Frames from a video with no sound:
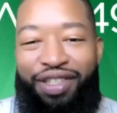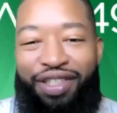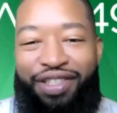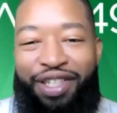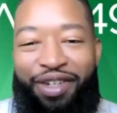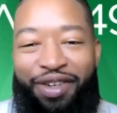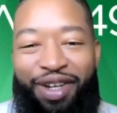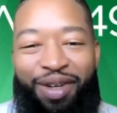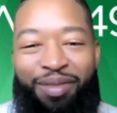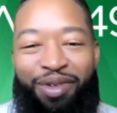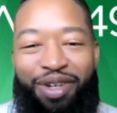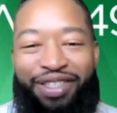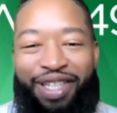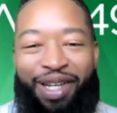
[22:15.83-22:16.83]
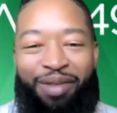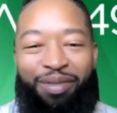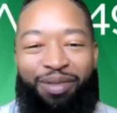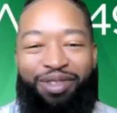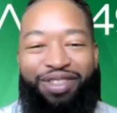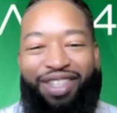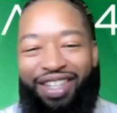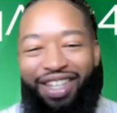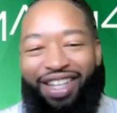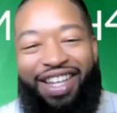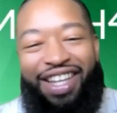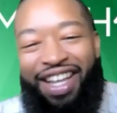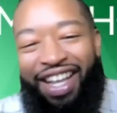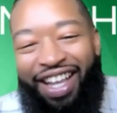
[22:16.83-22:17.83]
just incredible examples
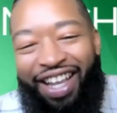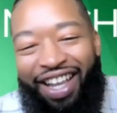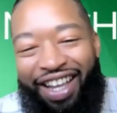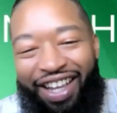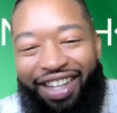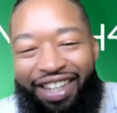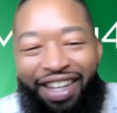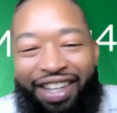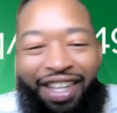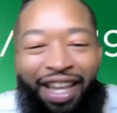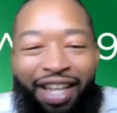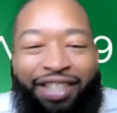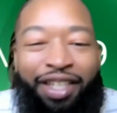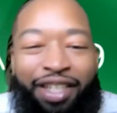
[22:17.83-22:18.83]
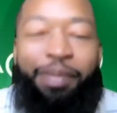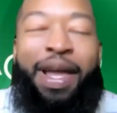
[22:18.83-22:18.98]
and case studies,